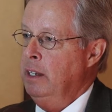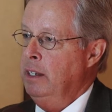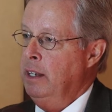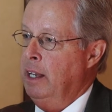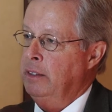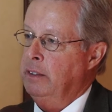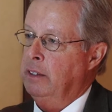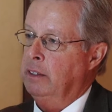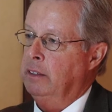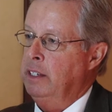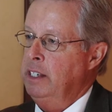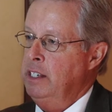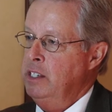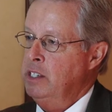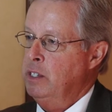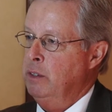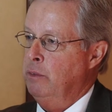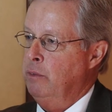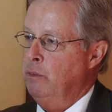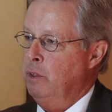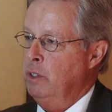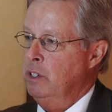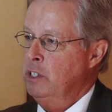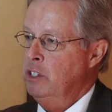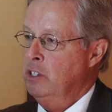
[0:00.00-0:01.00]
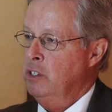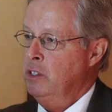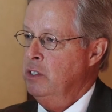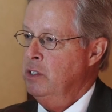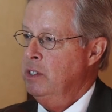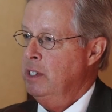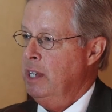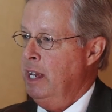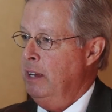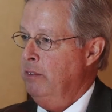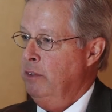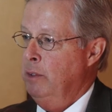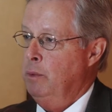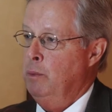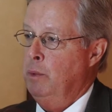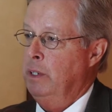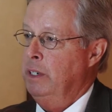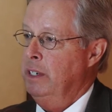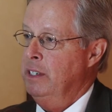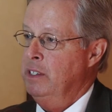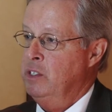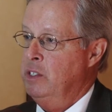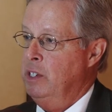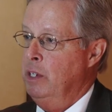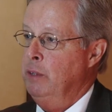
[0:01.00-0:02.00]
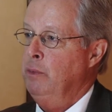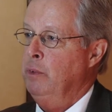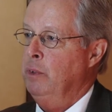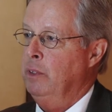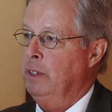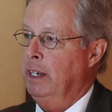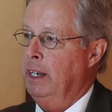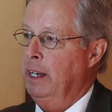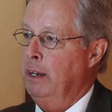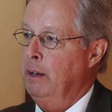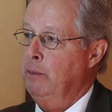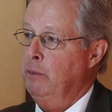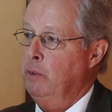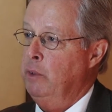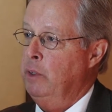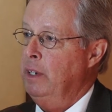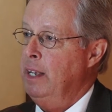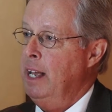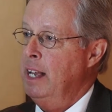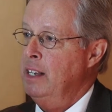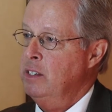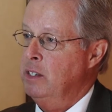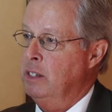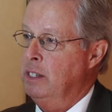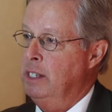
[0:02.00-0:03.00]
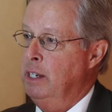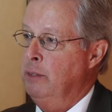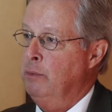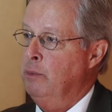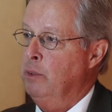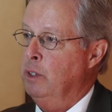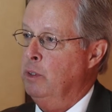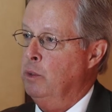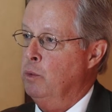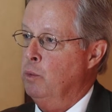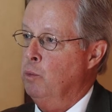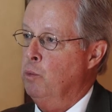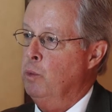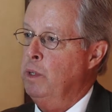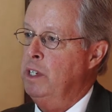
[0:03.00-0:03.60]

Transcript: not the least of which is everyone is different and everyone has a different